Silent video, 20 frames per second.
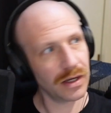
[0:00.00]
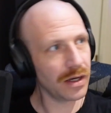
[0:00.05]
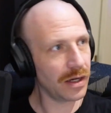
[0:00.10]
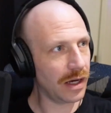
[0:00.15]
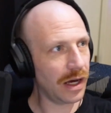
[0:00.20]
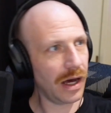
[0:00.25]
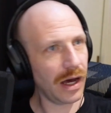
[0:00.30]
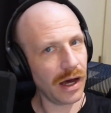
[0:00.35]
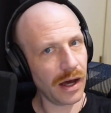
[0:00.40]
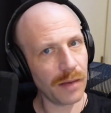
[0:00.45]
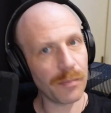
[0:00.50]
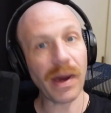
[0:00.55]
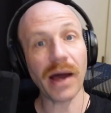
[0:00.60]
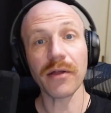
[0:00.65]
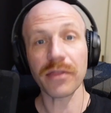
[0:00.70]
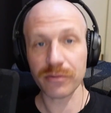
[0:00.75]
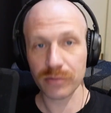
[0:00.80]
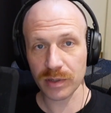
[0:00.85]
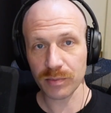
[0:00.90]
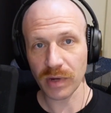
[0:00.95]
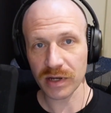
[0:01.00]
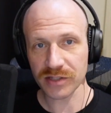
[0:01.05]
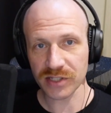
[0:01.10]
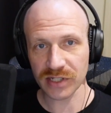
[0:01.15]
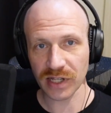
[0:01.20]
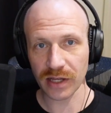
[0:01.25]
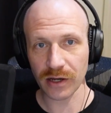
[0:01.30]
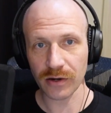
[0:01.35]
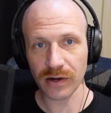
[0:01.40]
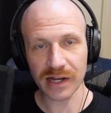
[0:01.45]
about 3 months
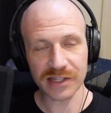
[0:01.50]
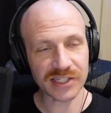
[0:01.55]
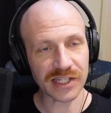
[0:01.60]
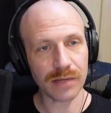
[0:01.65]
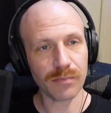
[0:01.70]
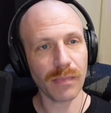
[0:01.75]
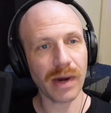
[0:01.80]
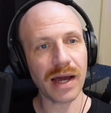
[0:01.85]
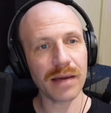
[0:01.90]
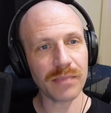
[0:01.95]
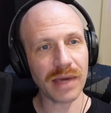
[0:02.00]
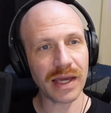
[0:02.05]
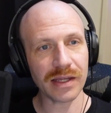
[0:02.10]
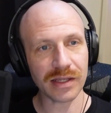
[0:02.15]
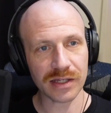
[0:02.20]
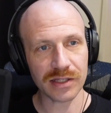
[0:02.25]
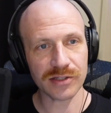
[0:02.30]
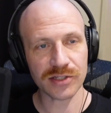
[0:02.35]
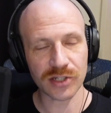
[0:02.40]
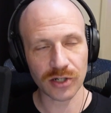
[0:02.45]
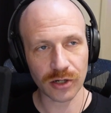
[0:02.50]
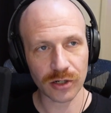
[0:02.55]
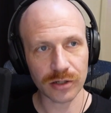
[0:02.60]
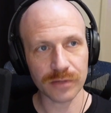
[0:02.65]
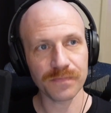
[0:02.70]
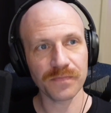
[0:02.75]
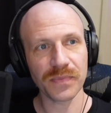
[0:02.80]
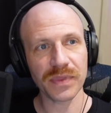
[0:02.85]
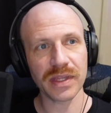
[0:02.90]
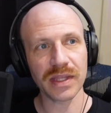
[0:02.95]
ago. I said my main
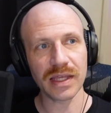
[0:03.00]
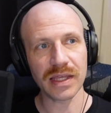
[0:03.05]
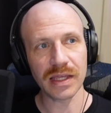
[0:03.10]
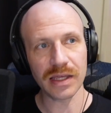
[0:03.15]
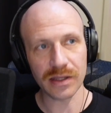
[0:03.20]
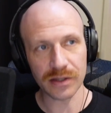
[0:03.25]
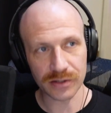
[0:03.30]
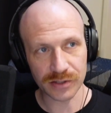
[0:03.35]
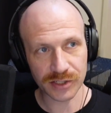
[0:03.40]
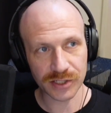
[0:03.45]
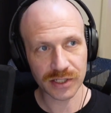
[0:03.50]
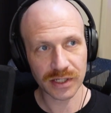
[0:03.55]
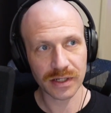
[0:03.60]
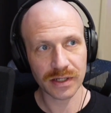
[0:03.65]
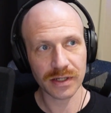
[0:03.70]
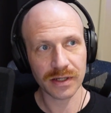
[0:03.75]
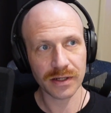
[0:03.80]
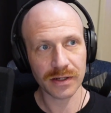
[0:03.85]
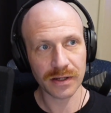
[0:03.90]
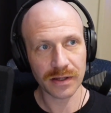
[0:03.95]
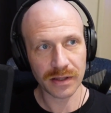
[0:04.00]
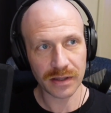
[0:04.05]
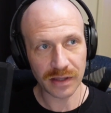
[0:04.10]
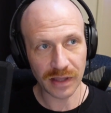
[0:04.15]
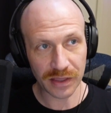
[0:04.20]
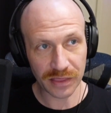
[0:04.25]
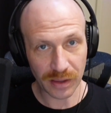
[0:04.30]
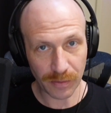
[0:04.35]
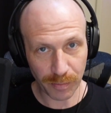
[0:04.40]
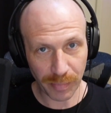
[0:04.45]
concern is
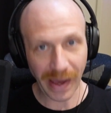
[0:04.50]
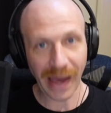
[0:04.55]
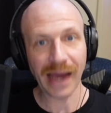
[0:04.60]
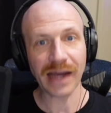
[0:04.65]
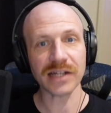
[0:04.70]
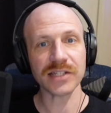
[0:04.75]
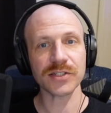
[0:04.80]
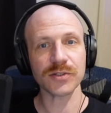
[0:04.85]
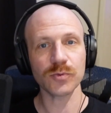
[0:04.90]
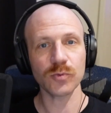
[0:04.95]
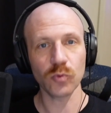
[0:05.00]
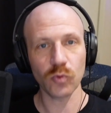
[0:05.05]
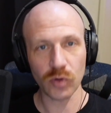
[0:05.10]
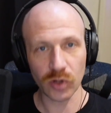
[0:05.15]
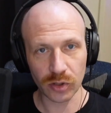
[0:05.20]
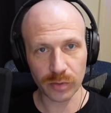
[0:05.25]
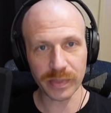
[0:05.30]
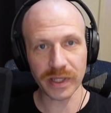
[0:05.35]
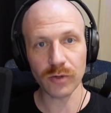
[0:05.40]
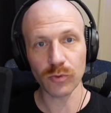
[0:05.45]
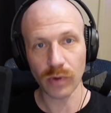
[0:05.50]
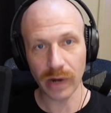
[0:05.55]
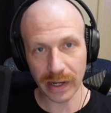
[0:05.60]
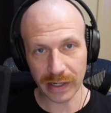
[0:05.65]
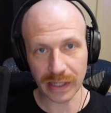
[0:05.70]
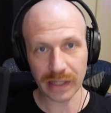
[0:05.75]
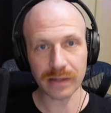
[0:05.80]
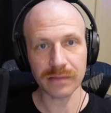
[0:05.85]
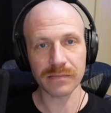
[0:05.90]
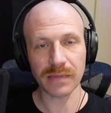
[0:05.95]
that the packs will be
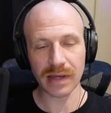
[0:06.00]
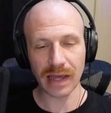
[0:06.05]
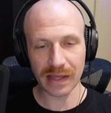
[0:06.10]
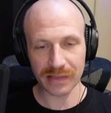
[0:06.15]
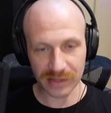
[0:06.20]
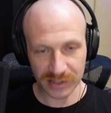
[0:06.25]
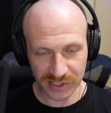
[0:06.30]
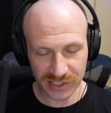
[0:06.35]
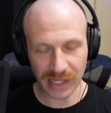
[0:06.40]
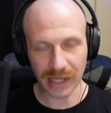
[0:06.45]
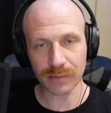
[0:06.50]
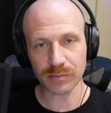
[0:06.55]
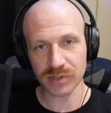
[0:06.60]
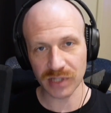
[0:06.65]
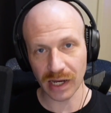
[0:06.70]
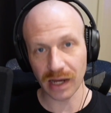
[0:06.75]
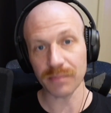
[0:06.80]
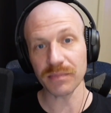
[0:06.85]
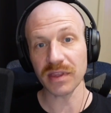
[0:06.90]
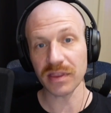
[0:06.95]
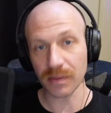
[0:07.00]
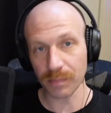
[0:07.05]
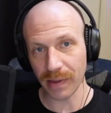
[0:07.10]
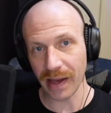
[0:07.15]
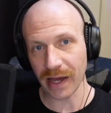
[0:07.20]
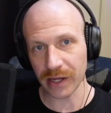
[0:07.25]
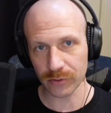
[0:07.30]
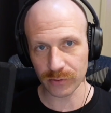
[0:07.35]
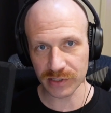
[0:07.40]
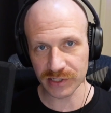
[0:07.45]
ready at the same time that the
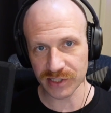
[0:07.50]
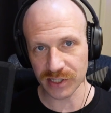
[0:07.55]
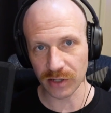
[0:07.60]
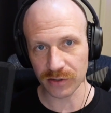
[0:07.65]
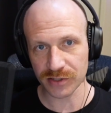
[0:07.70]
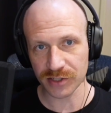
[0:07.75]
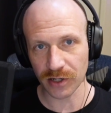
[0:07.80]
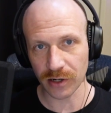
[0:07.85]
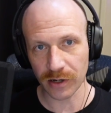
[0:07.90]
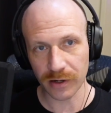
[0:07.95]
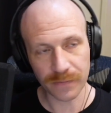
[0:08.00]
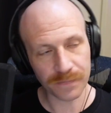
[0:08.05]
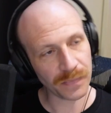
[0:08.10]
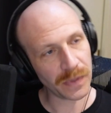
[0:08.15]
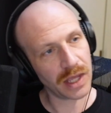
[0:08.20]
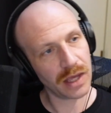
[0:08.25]
battery cells are,